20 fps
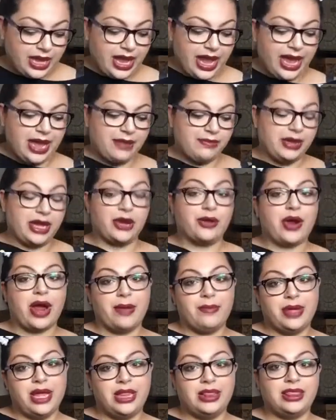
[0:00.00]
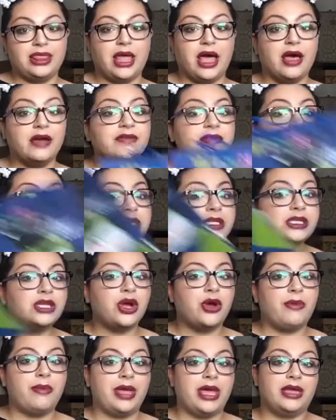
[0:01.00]
And my grandma loves
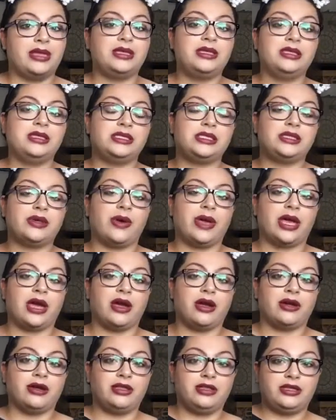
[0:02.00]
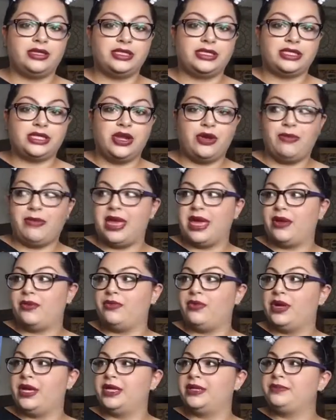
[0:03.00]
snowmen, so I got her a little
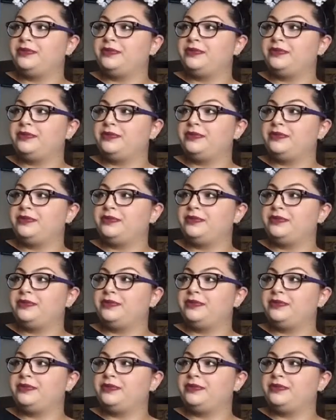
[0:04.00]
snowman one.